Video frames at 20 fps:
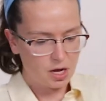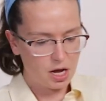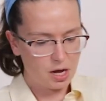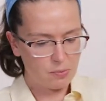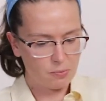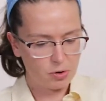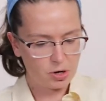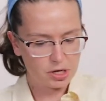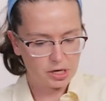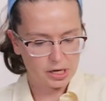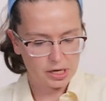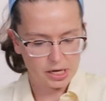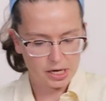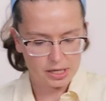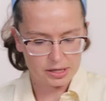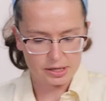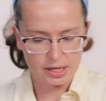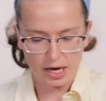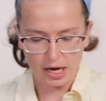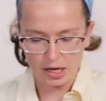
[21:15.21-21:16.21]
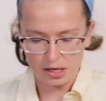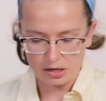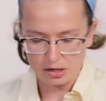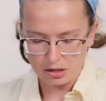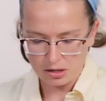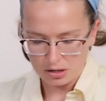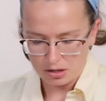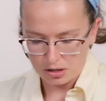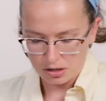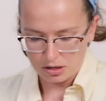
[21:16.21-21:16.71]
and we're gonna cut that
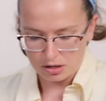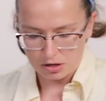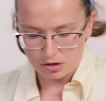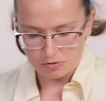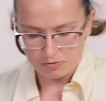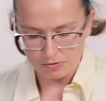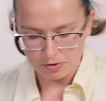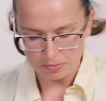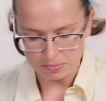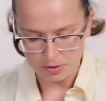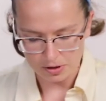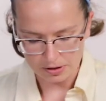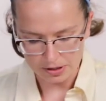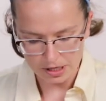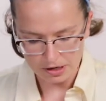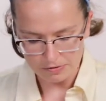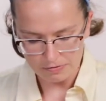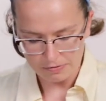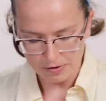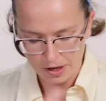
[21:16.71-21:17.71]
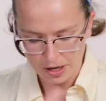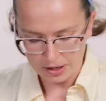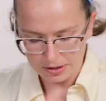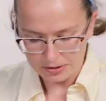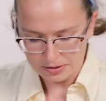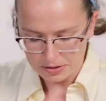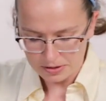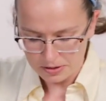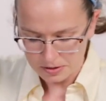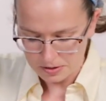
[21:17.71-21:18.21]
from the leaf
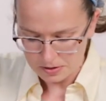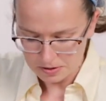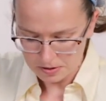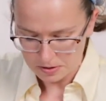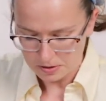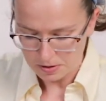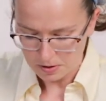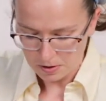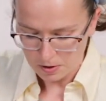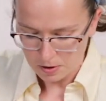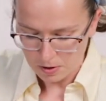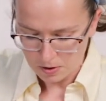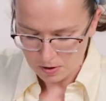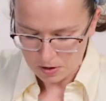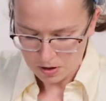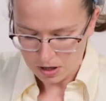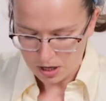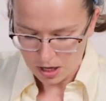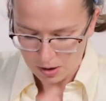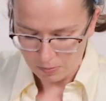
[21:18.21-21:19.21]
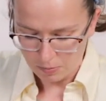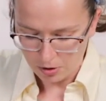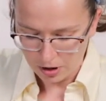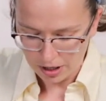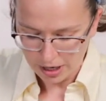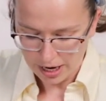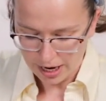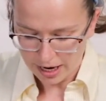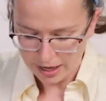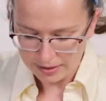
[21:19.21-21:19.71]
end, and we're
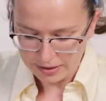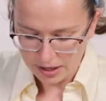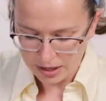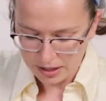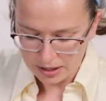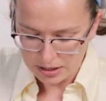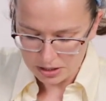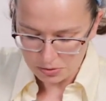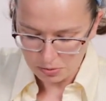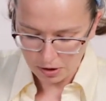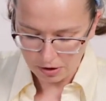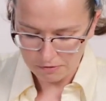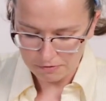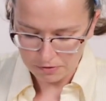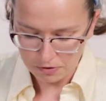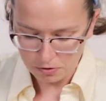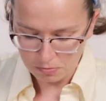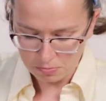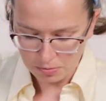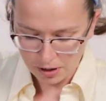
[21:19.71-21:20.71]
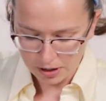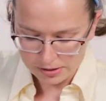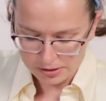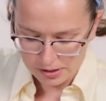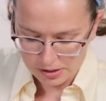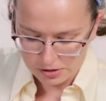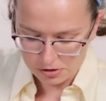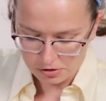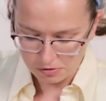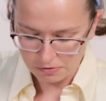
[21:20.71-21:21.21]
gonna add that into our food
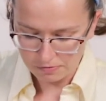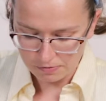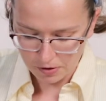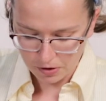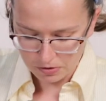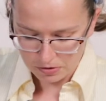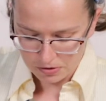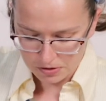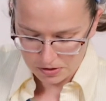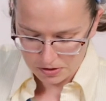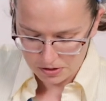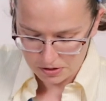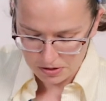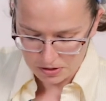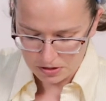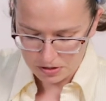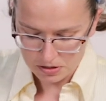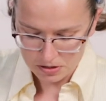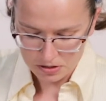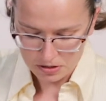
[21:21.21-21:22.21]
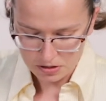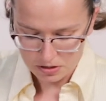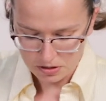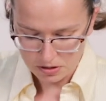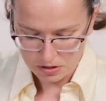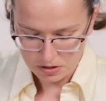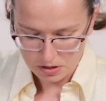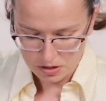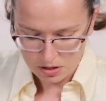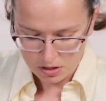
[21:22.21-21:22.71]
processor first.
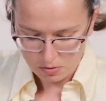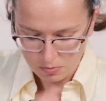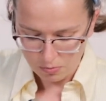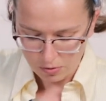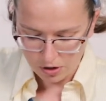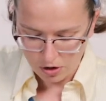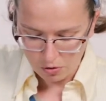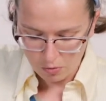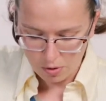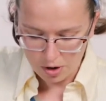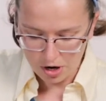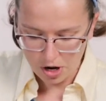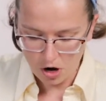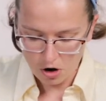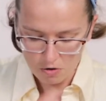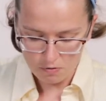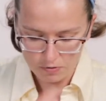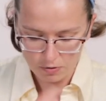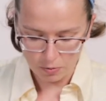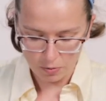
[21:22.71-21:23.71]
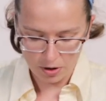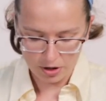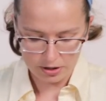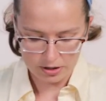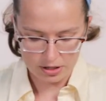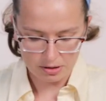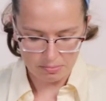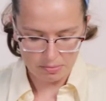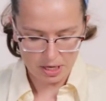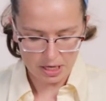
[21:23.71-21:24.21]
We don't wanna overwork
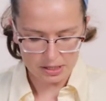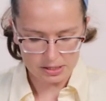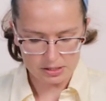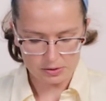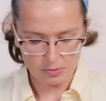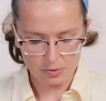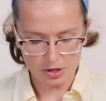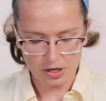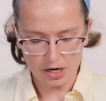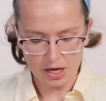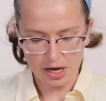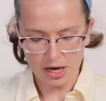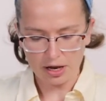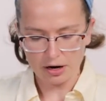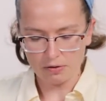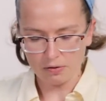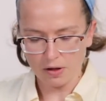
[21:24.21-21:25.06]
the meat, so we're gonna add a